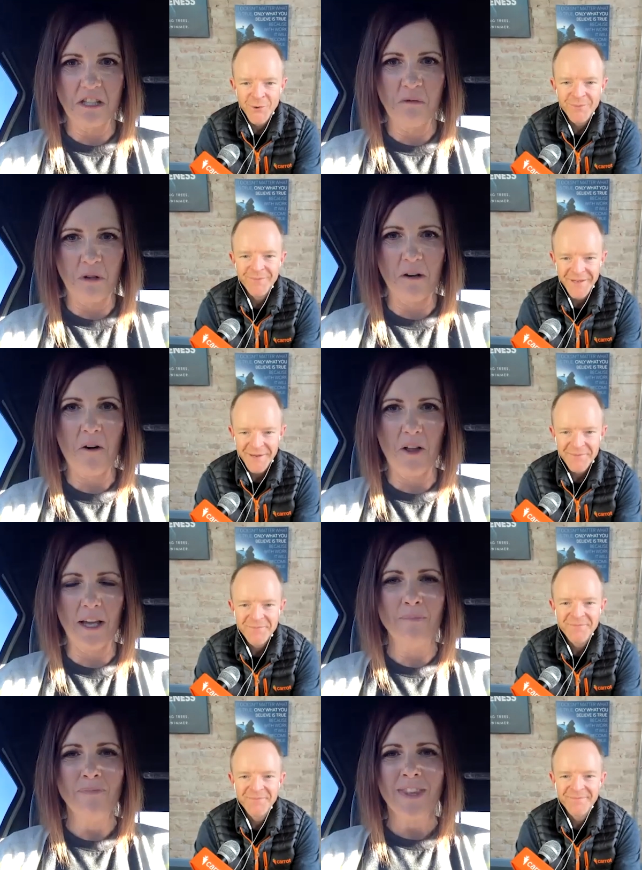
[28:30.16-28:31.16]
Speaker 1: you want to call
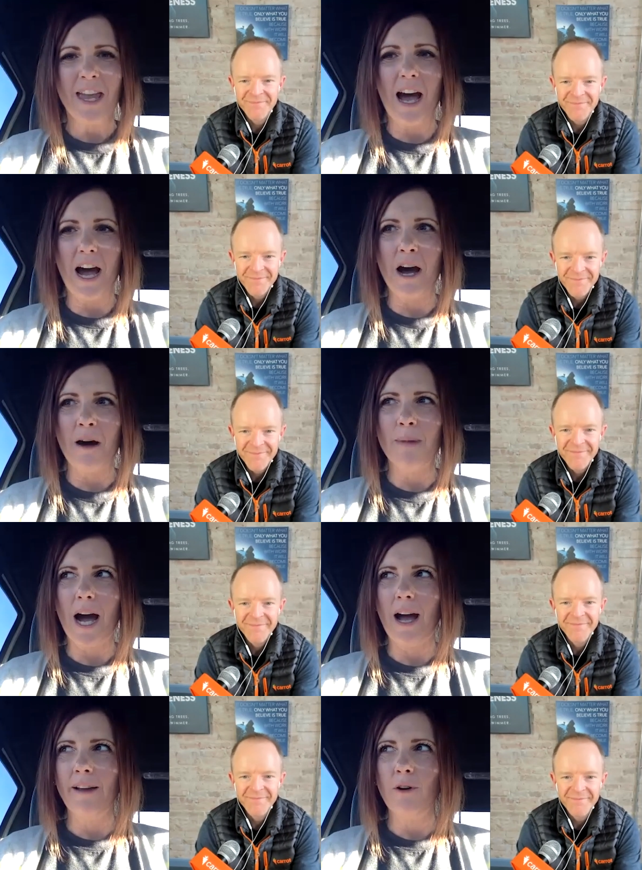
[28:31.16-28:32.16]
it.
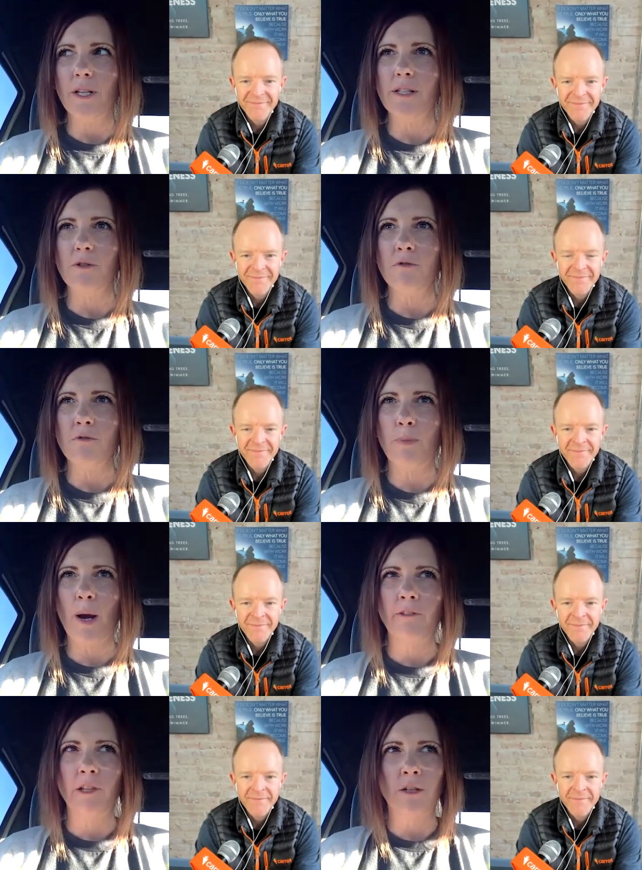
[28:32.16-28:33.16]
I also,
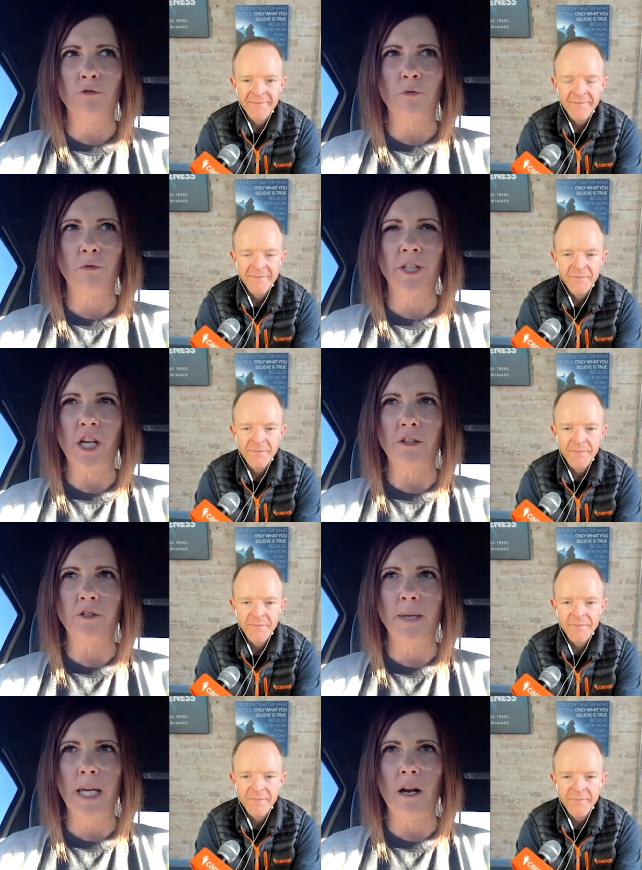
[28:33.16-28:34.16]
private lenders will reach out
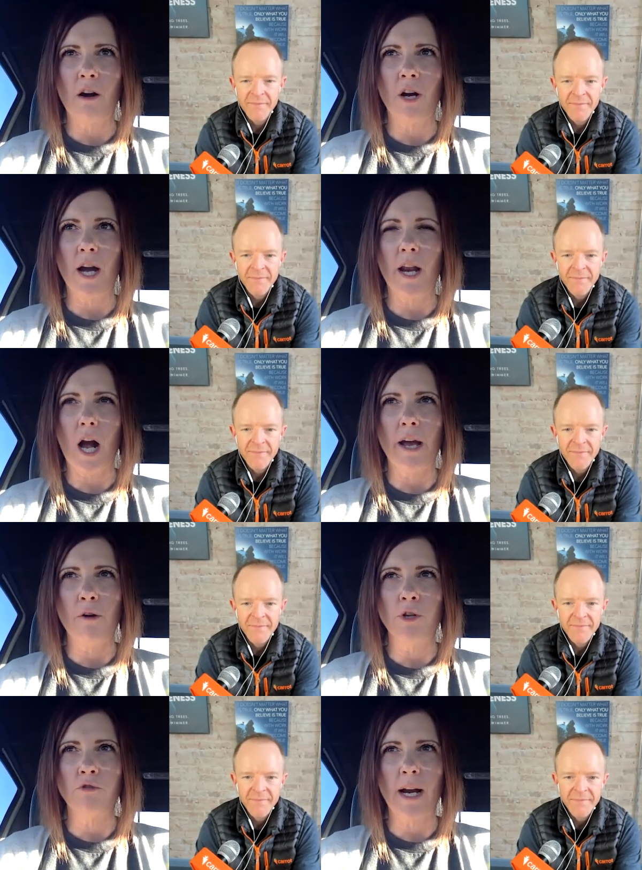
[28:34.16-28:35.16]
to me, and I
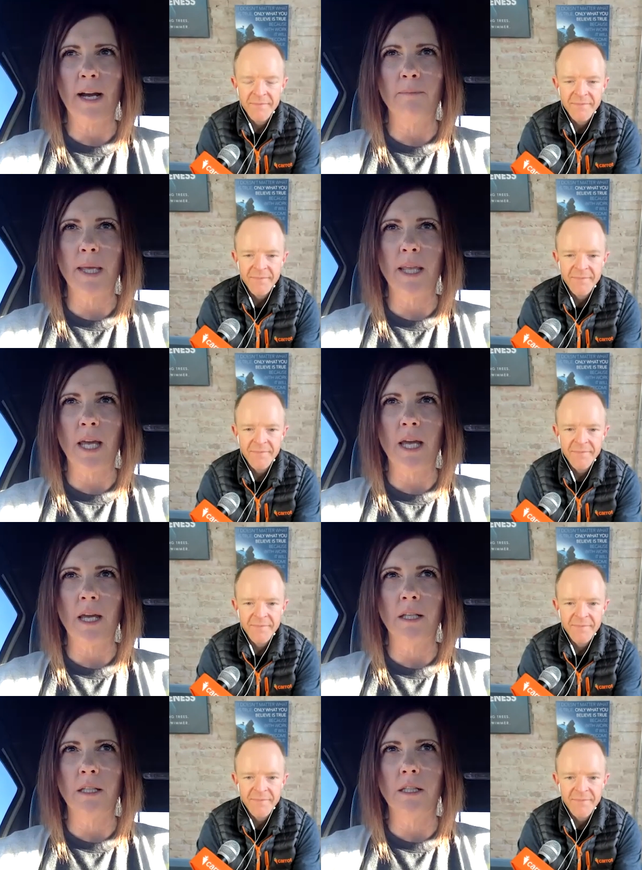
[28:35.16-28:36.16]
always recommend
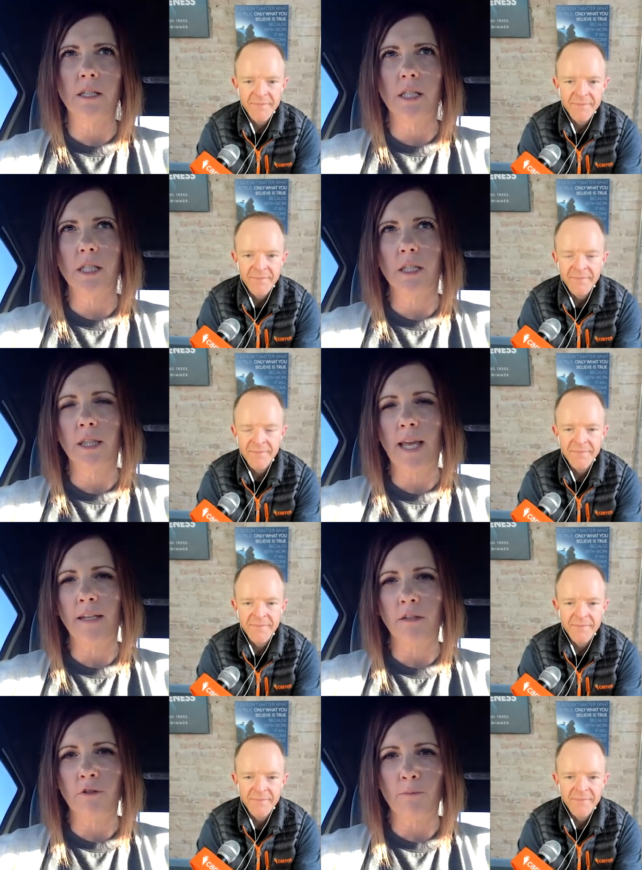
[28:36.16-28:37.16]
they lend
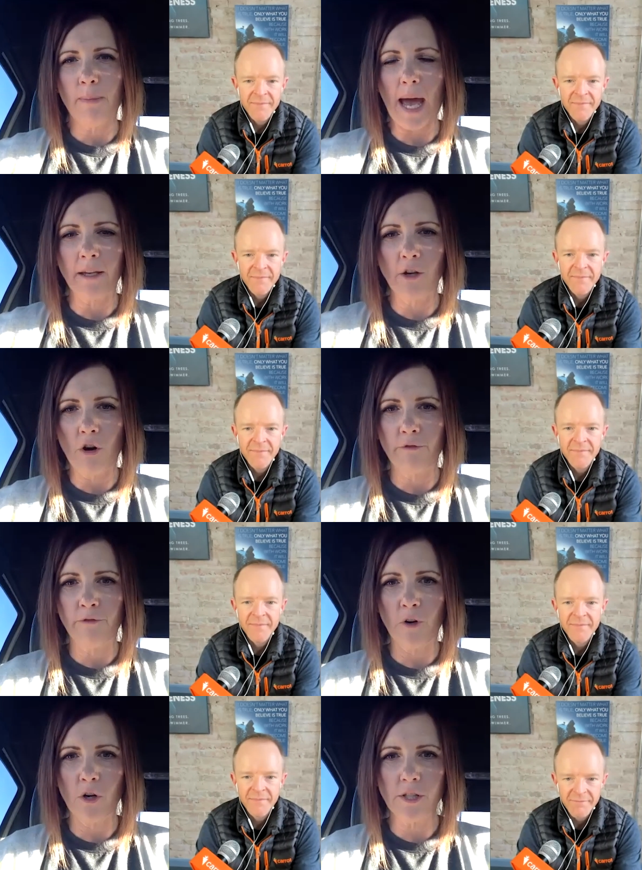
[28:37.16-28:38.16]
in their backyard
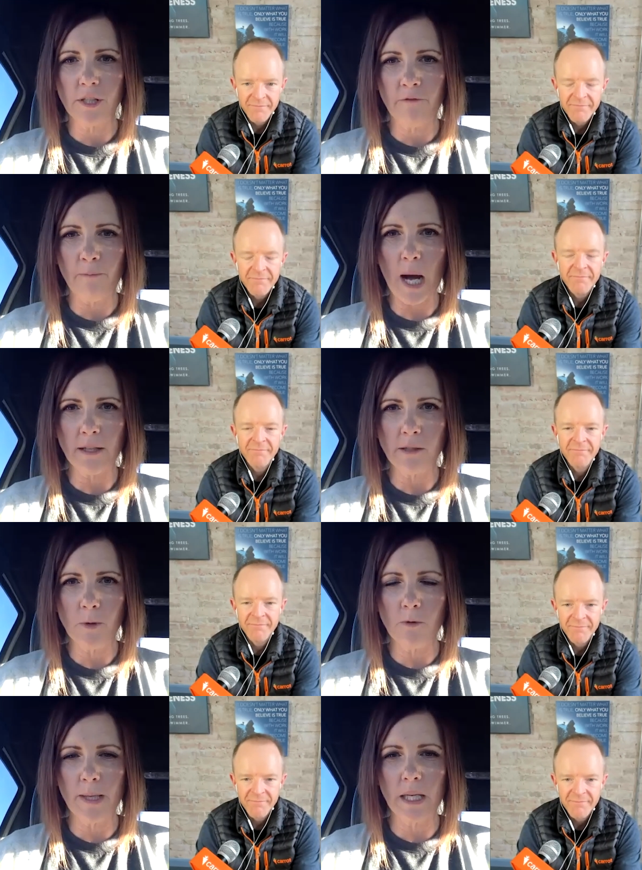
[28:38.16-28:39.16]
first if
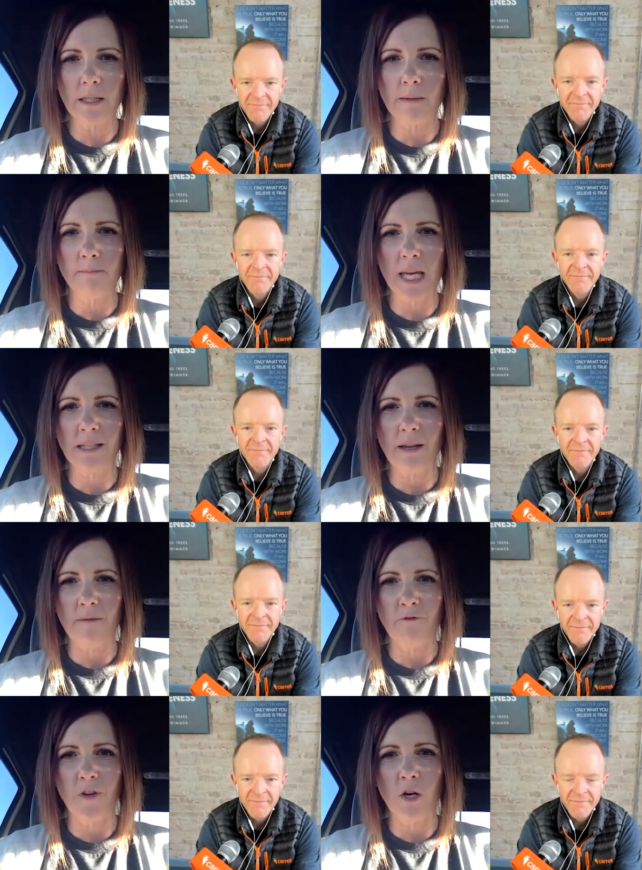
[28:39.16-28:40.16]
possible, because it makes
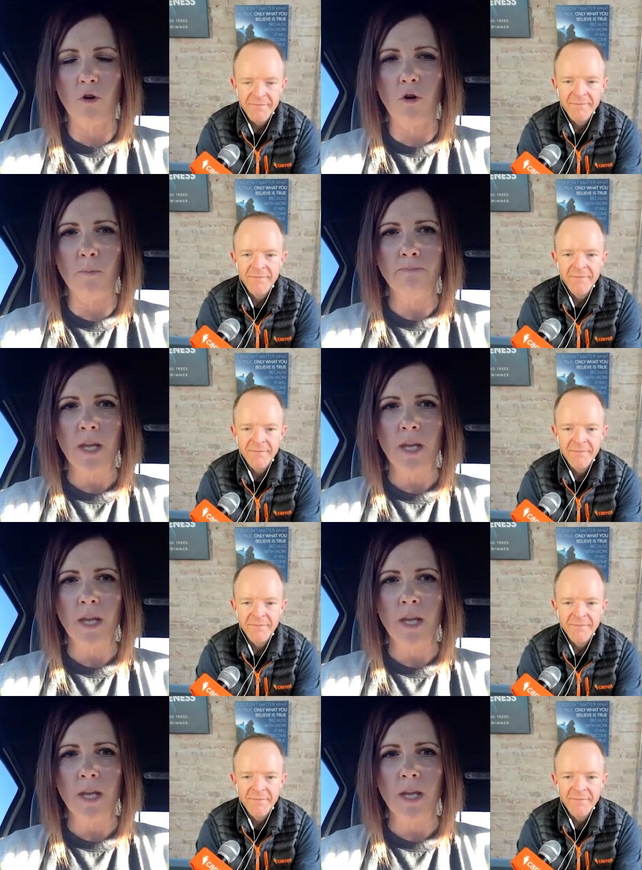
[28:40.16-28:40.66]
them feel